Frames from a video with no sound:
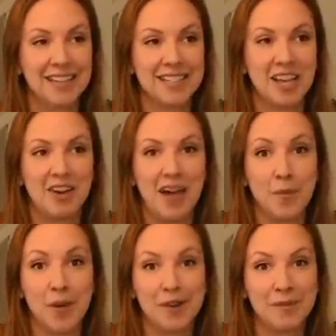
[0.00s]
So
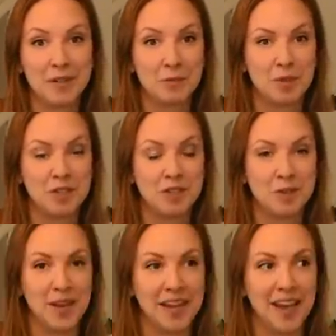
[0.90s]
I've pretty much been
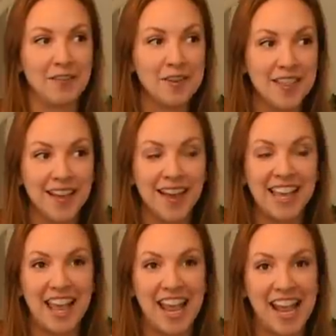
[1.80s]
doing everything I
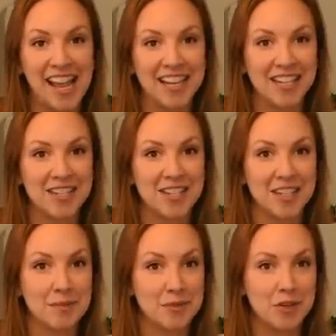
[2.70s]
can to
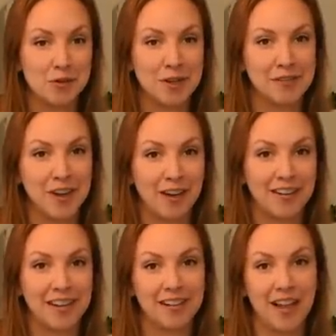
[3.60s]
keep the joy of
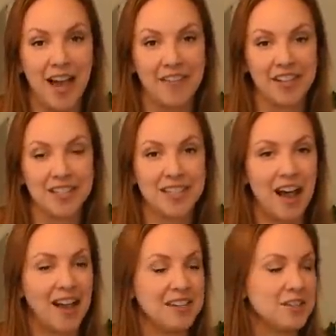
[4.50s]
gardening alive
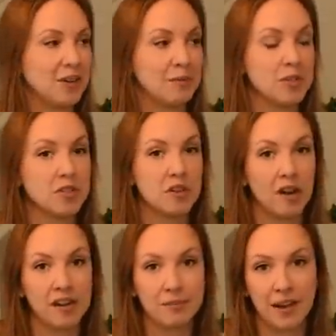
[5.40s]
inside. You know, I've been
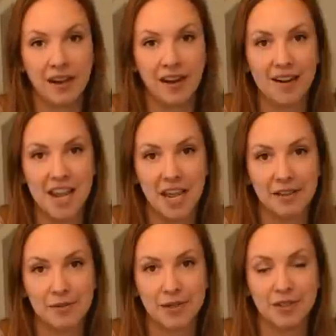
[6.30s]
starting my hardy
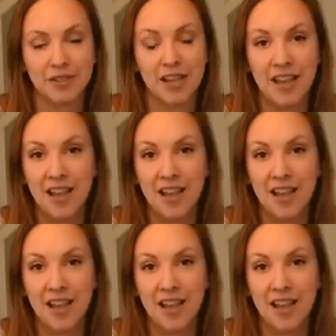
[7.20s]
annuals.